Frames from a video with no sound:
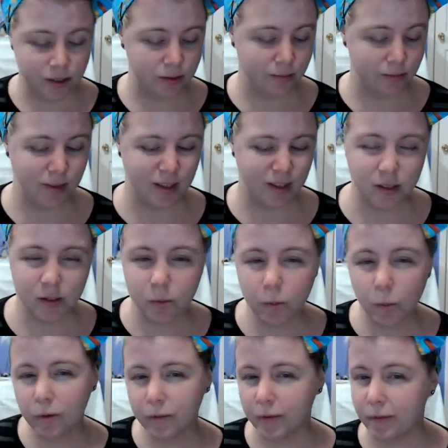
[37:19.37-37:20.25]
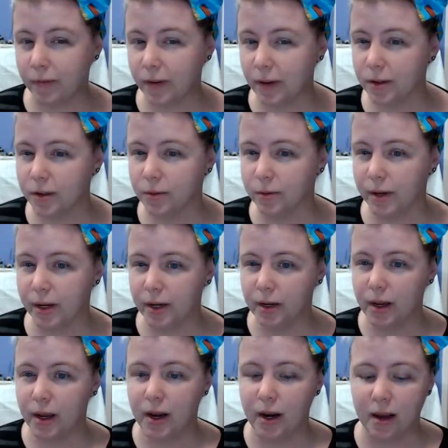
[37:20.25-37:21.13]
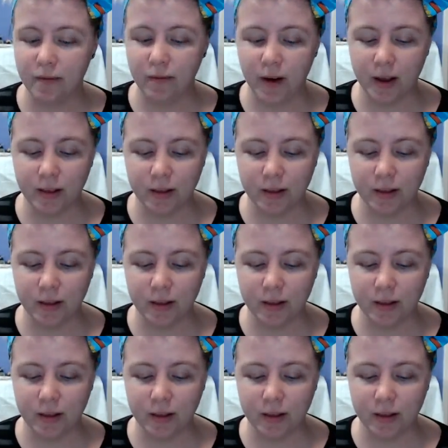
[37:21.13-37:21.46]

again, this is more of a feels read.